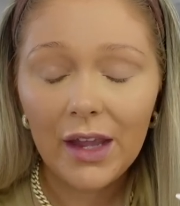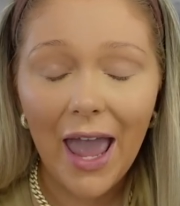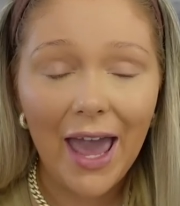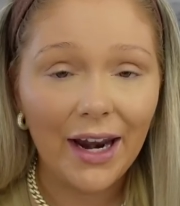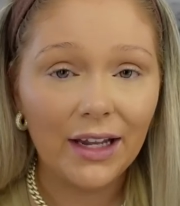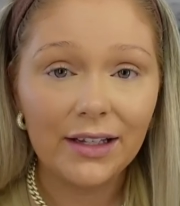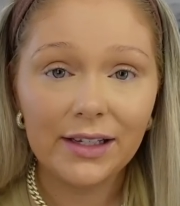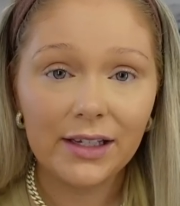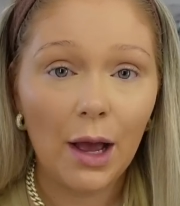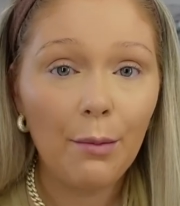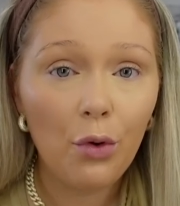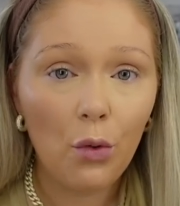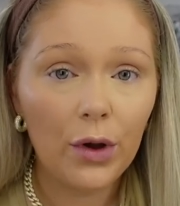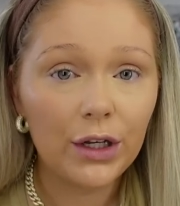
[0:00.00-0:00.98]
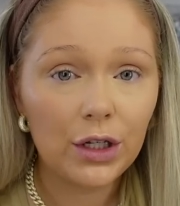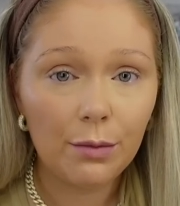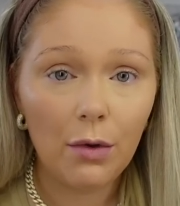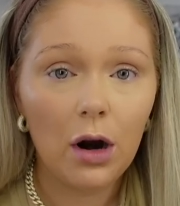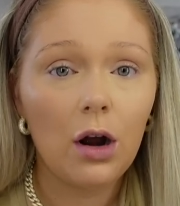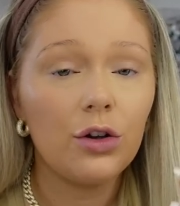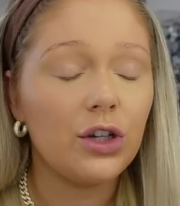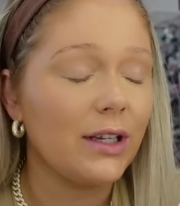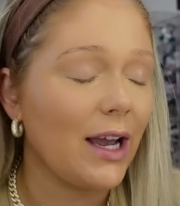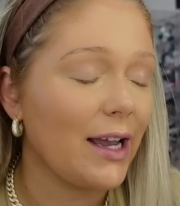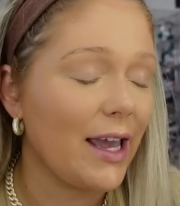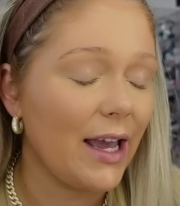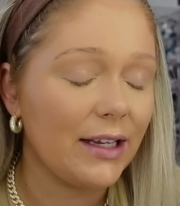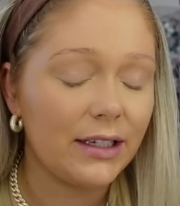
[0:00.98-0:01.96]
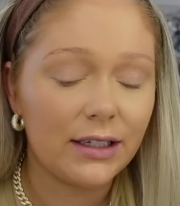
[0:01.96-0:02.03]
And at some point tomorrow, she's
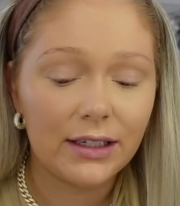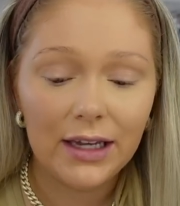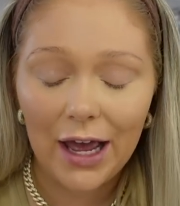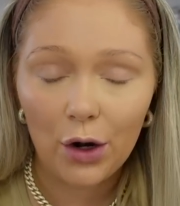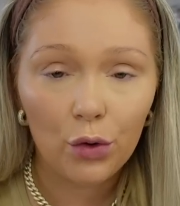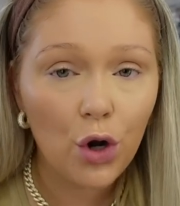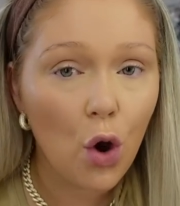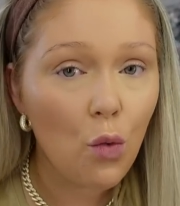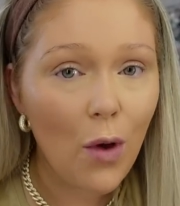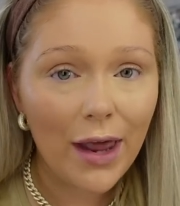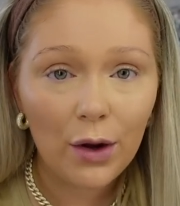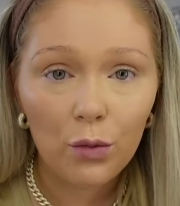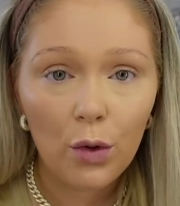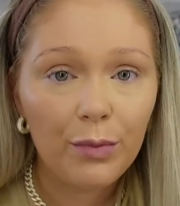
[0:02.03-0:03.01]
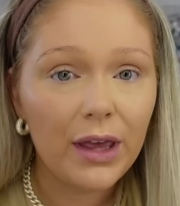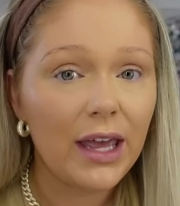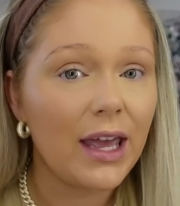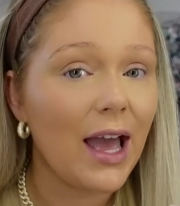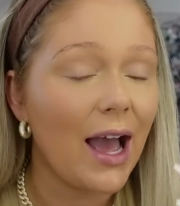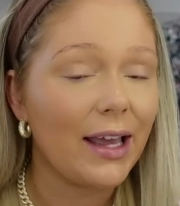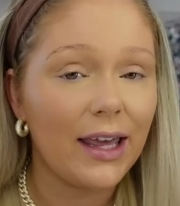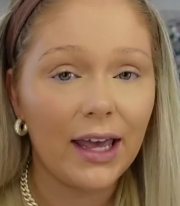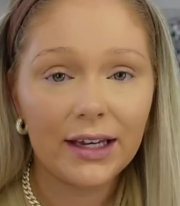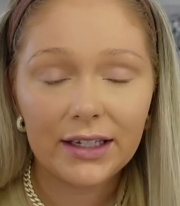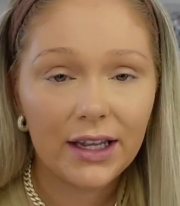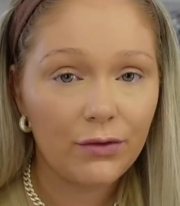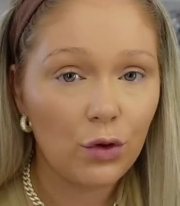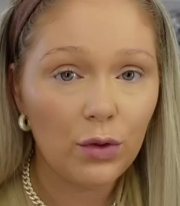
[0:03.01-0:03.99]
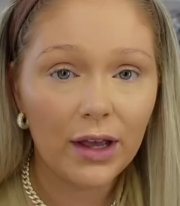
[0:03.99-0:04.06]
like, I don't know when it will be. I can't
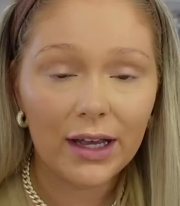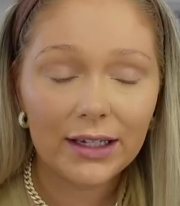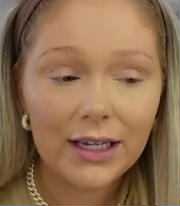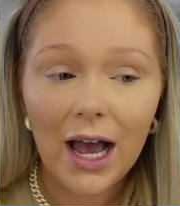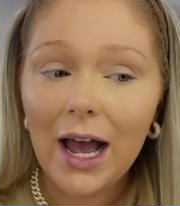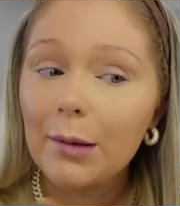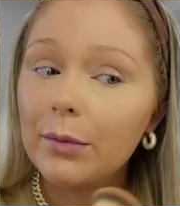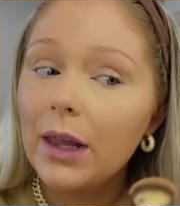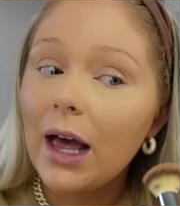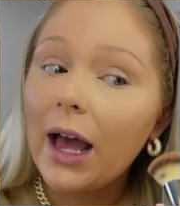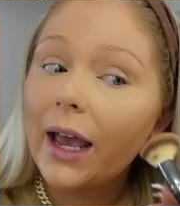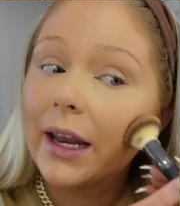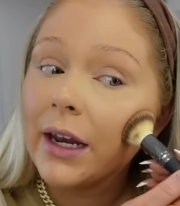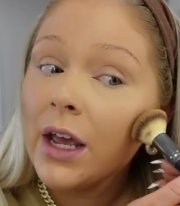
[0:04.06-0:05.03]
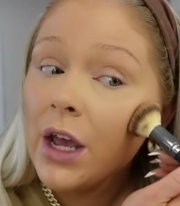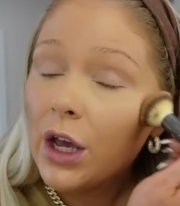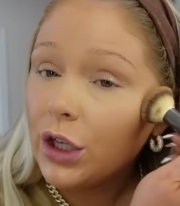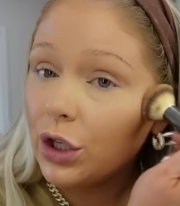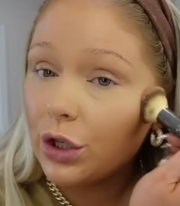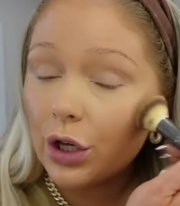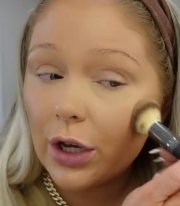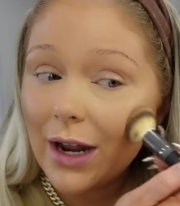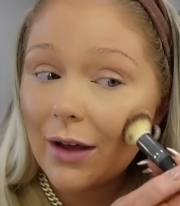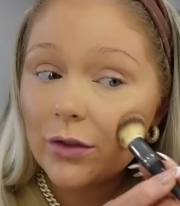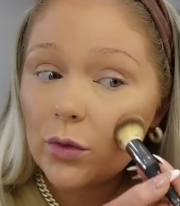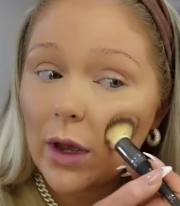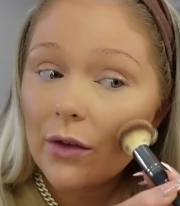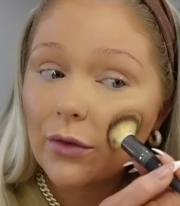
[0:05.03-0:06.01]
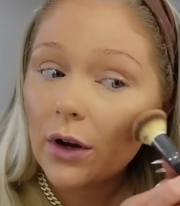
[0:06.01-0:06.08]
give you like a timeline. You could have to
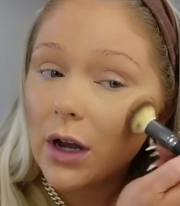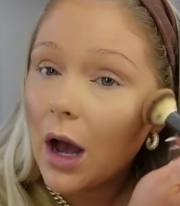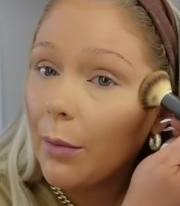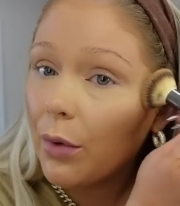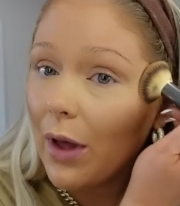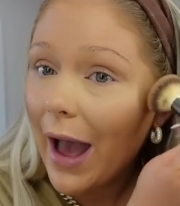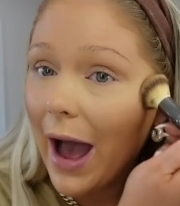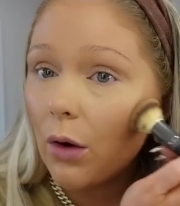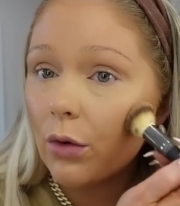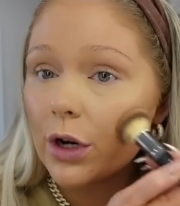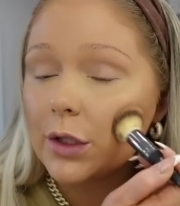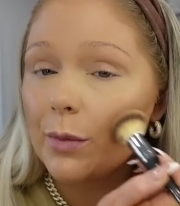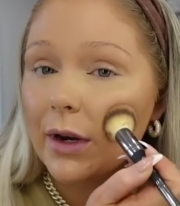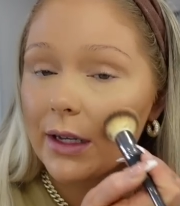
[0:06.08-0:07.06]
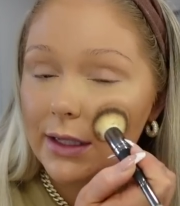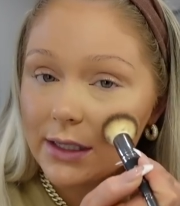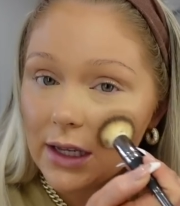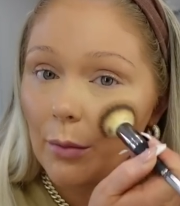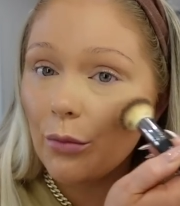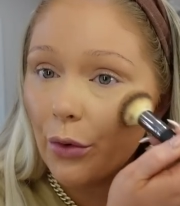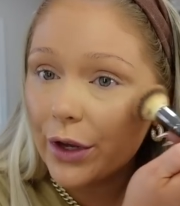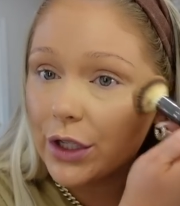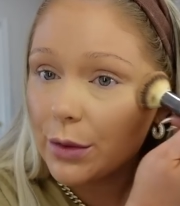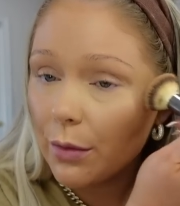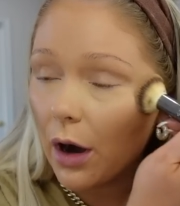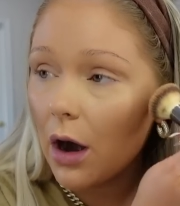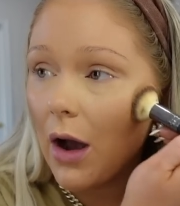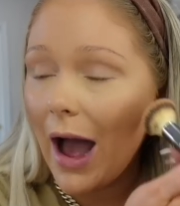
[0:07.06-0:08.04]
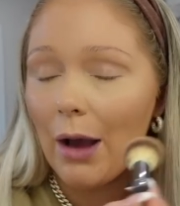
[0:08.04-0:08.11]
wait for a couple hours, but at some point
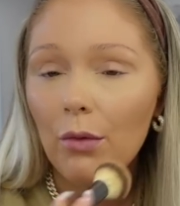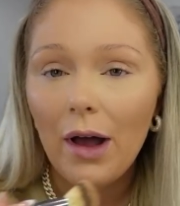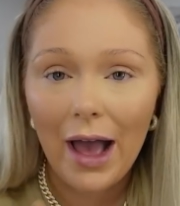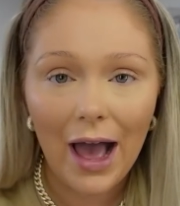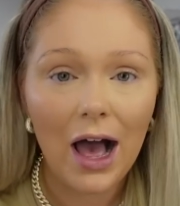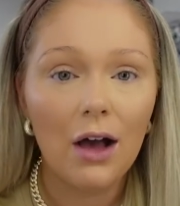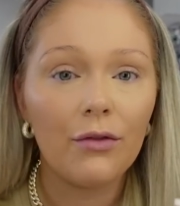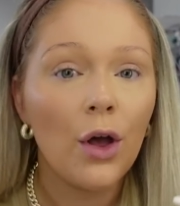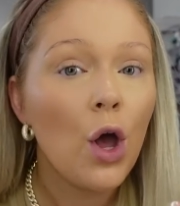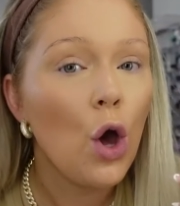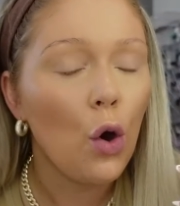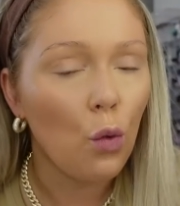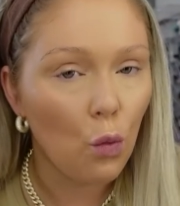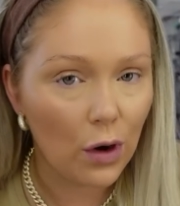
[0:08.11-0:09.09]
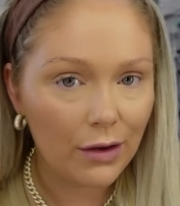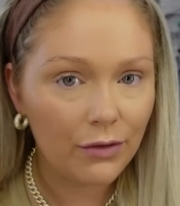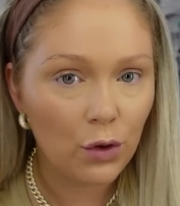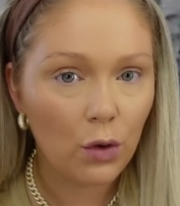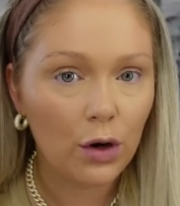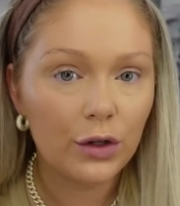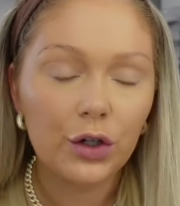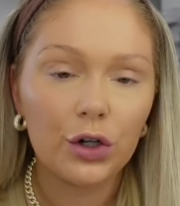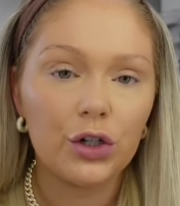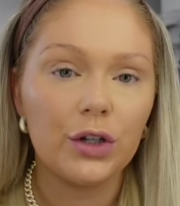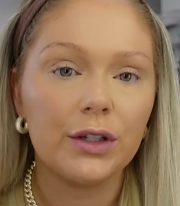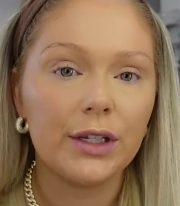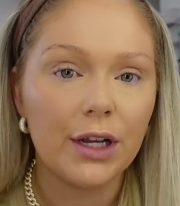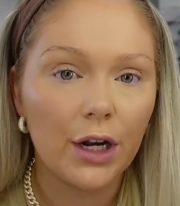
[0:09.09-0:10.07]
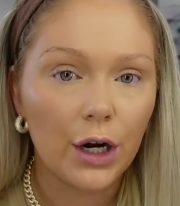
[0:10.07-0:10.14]
tomorrow, I will have one of the oral
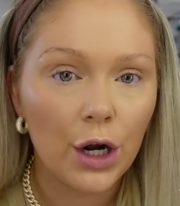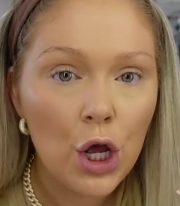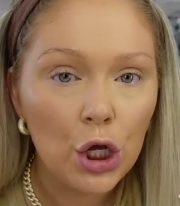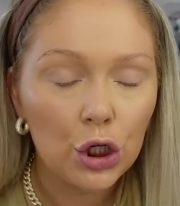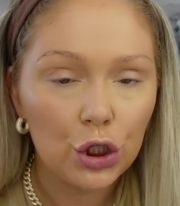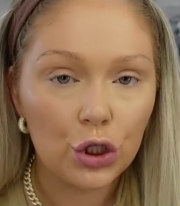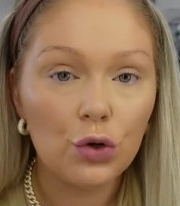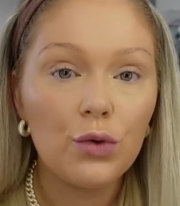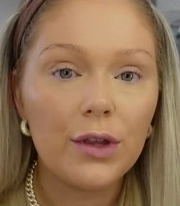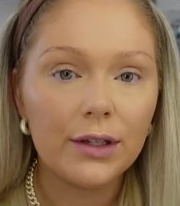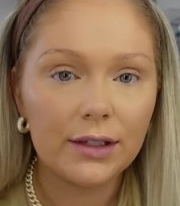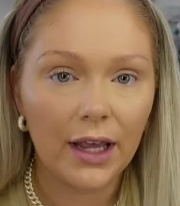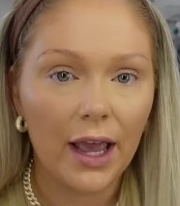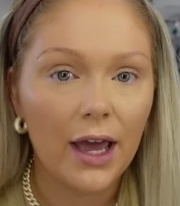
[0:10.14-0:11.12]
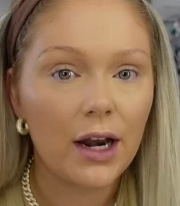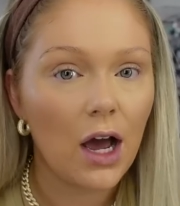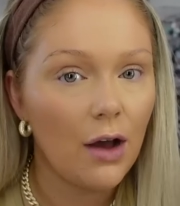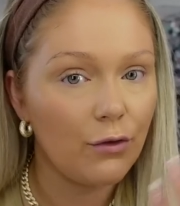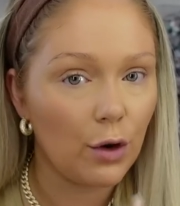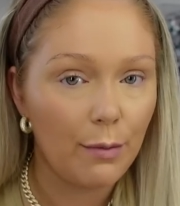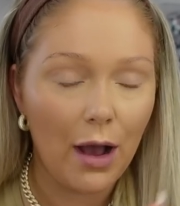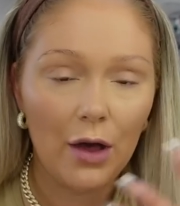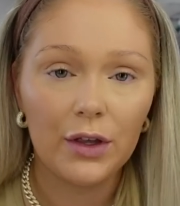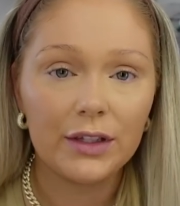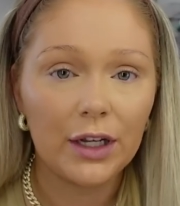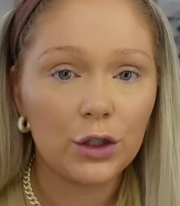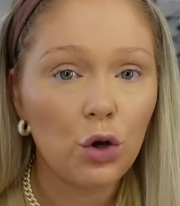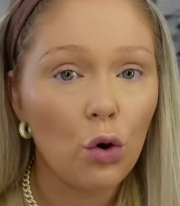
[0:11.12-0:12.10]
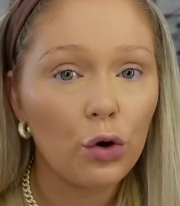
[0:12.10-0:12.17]
surgeons here do the scan of your mouth. Cause
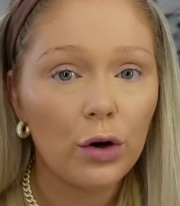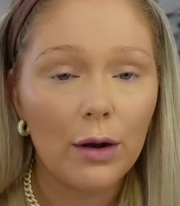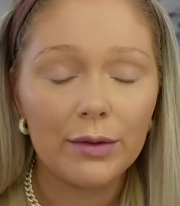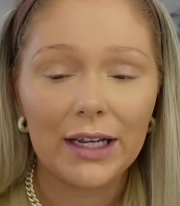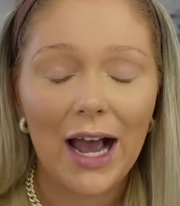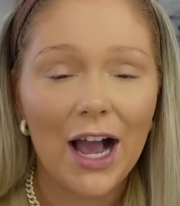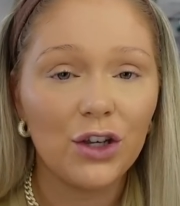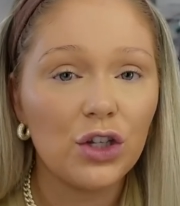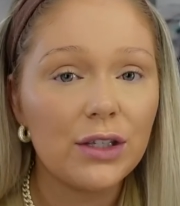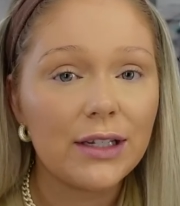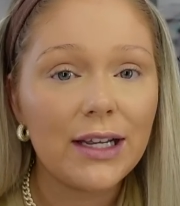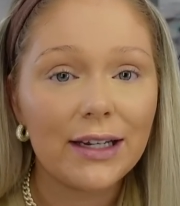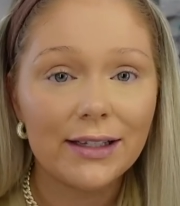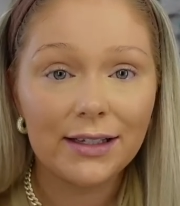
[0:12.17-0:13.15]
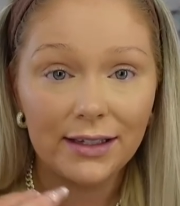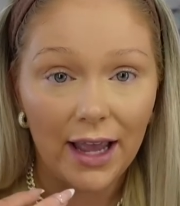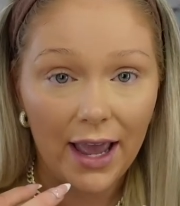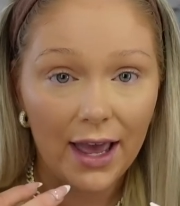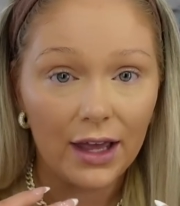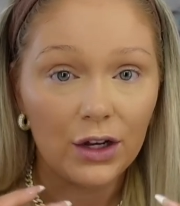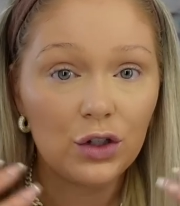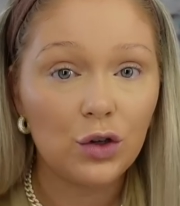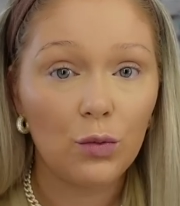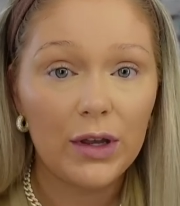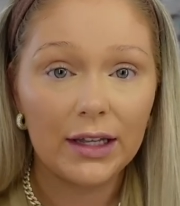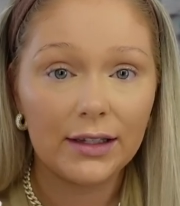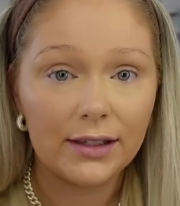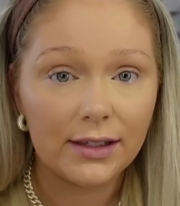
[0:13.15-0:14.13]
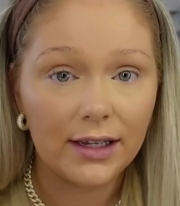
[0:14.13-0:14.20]
I told her, I was like, I just need a scan so we
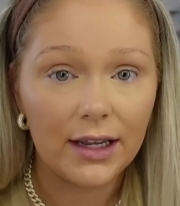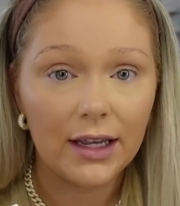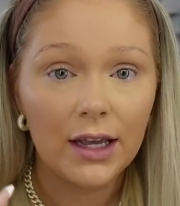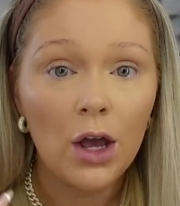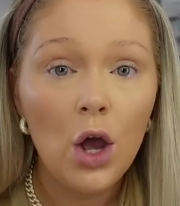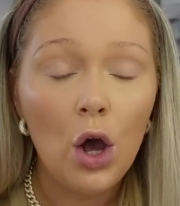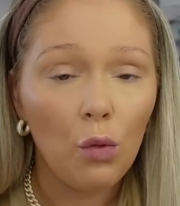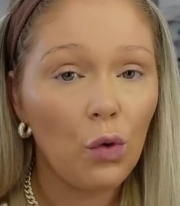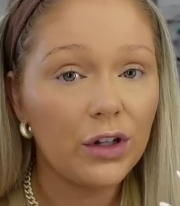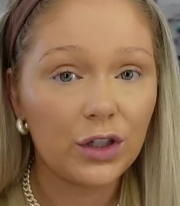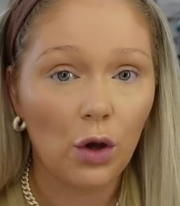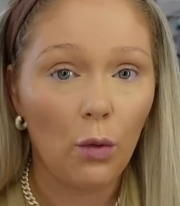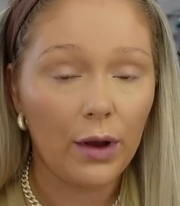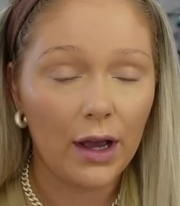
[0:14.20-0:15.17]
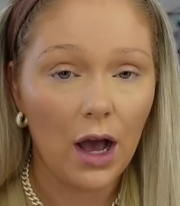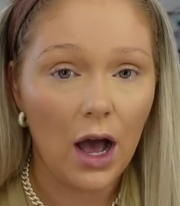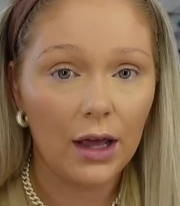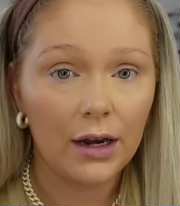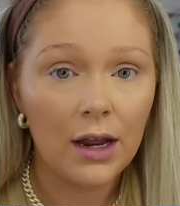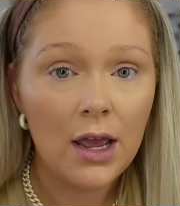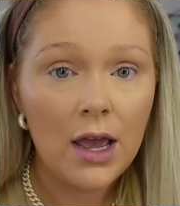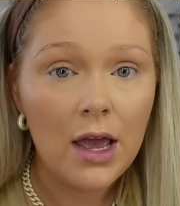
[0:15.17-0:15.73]
can see what's going on.